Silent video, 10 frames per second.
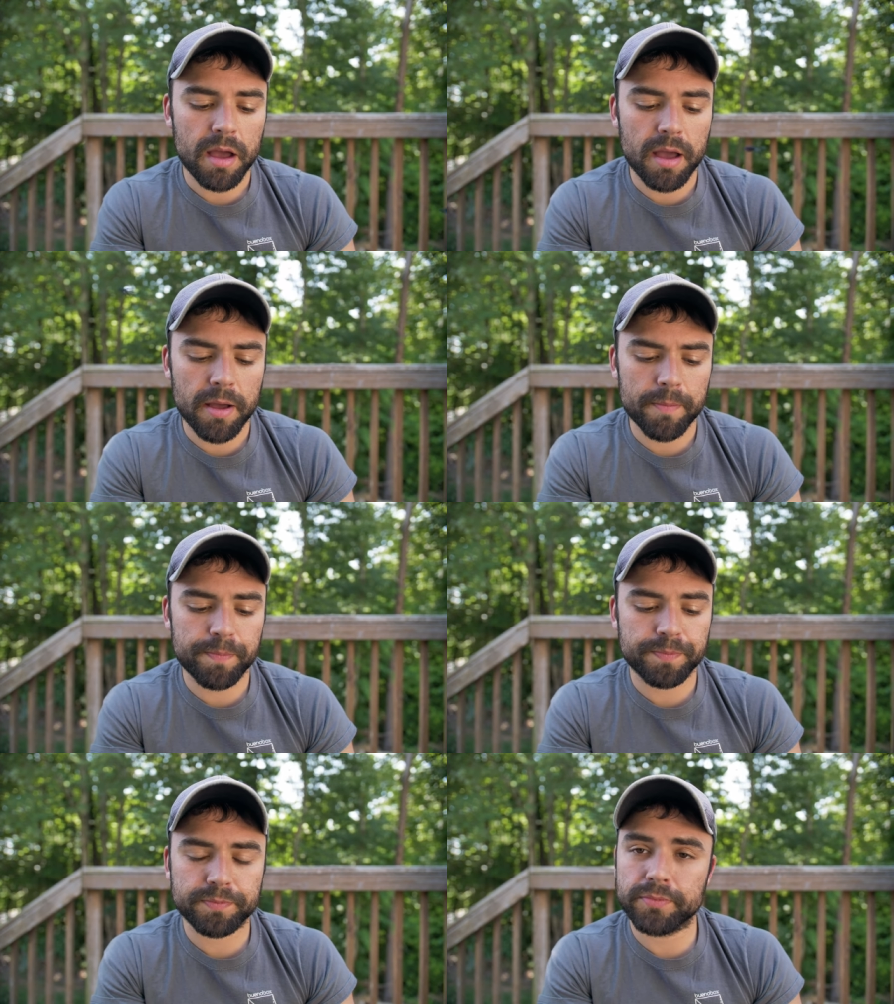
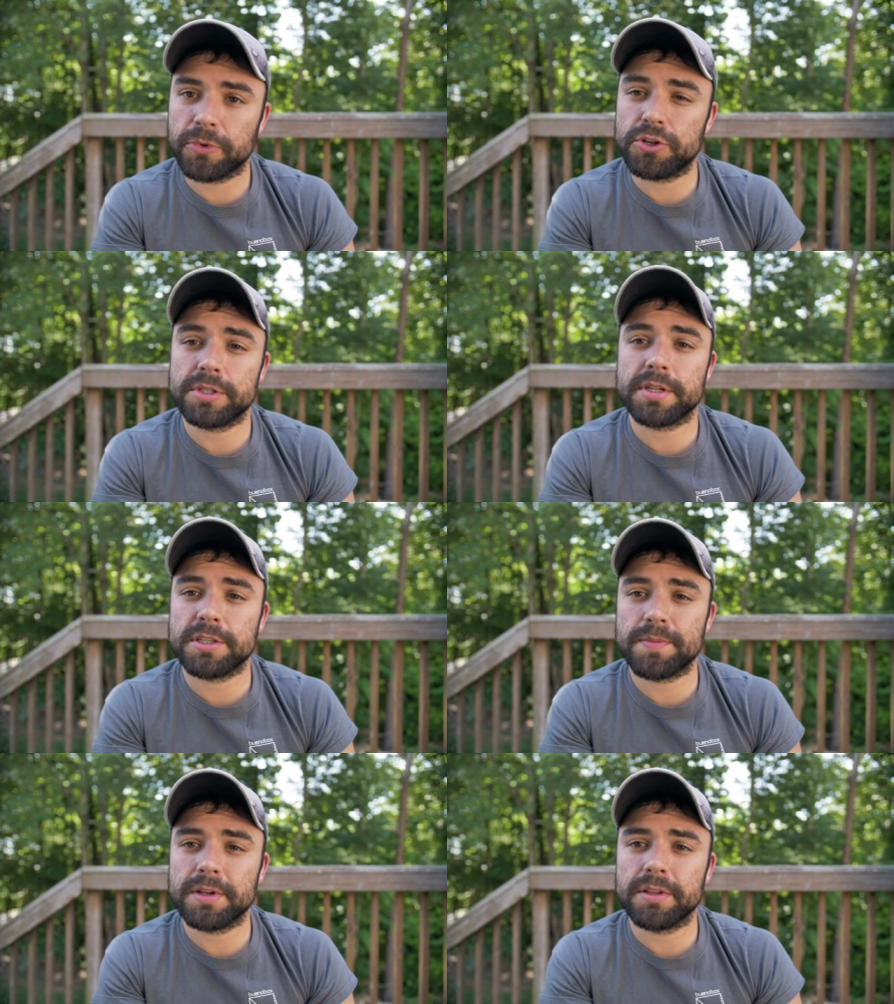Um, you're just going
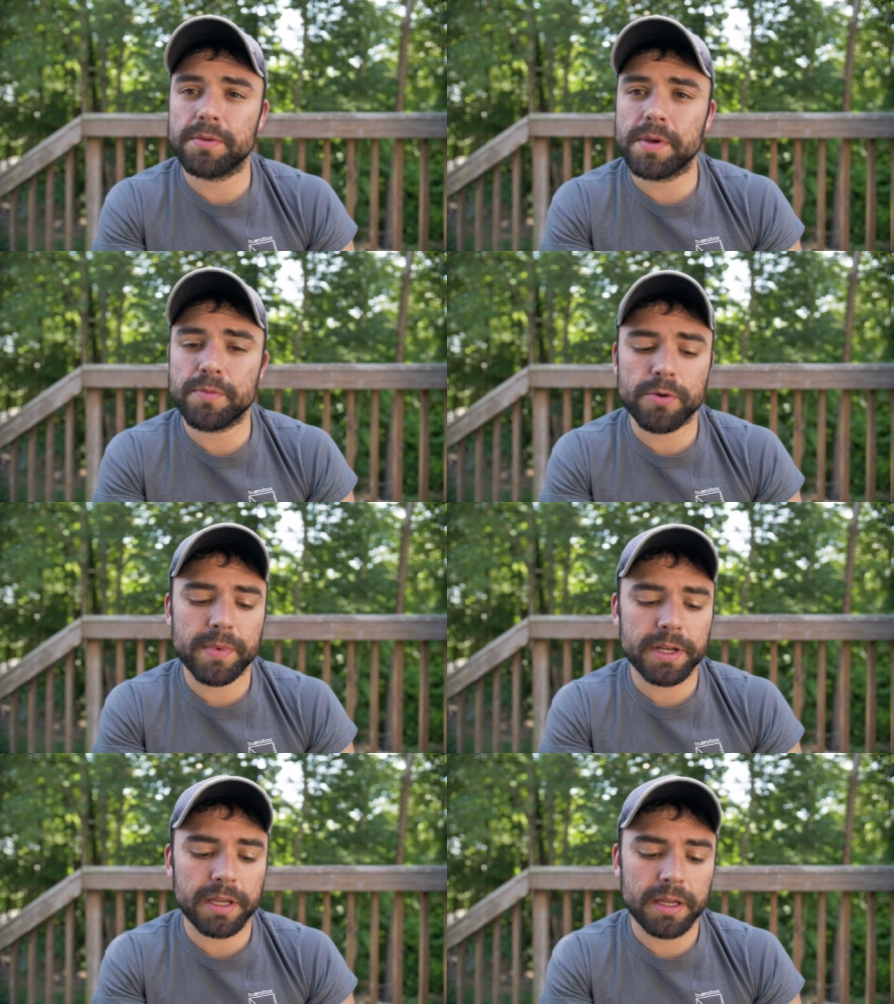to spend a little bit more
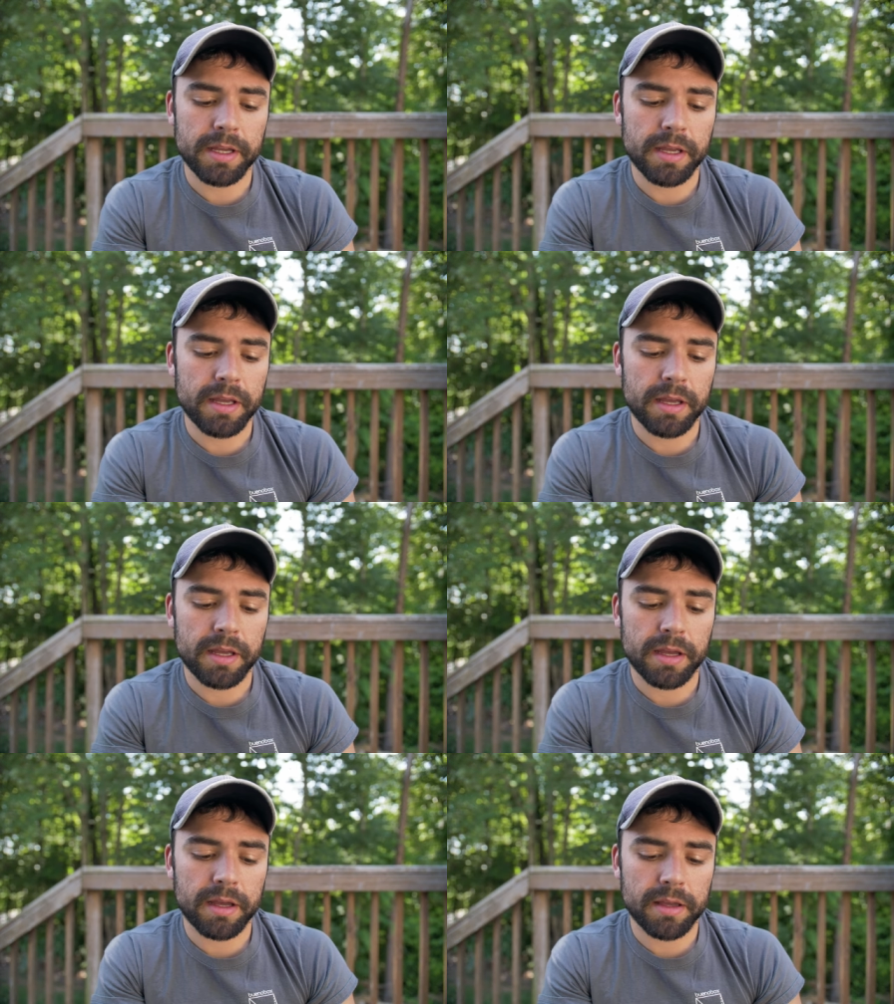money.
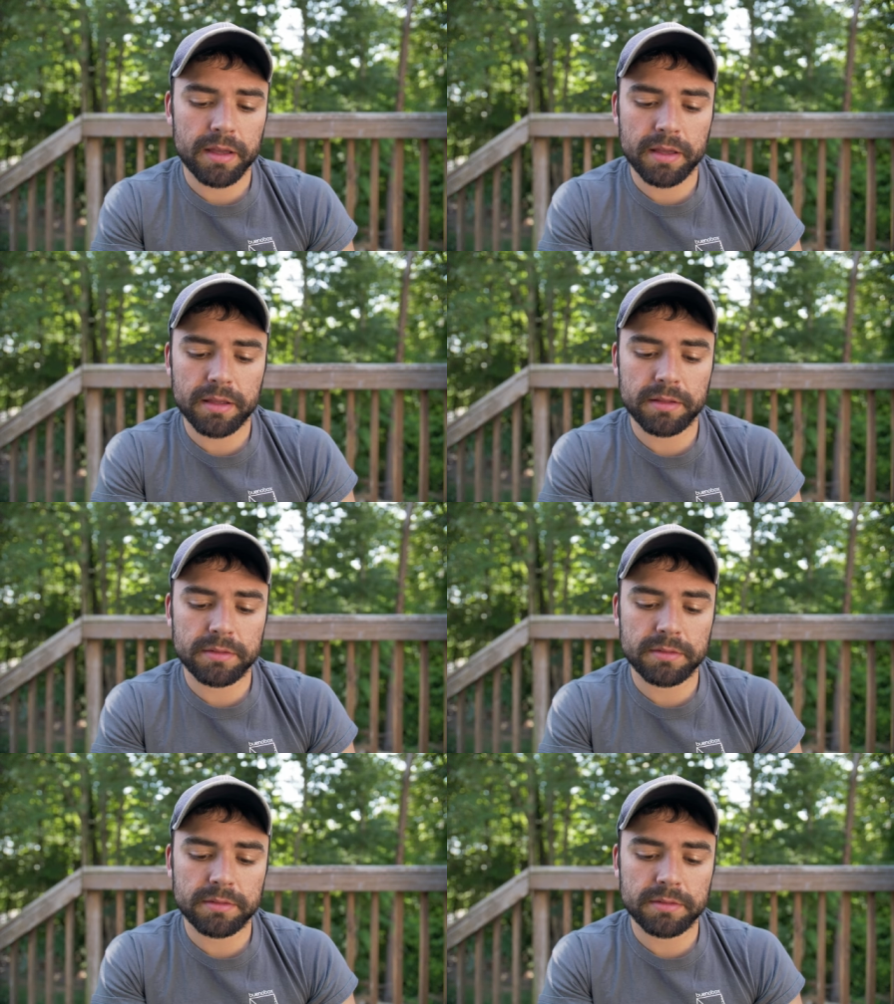Uh,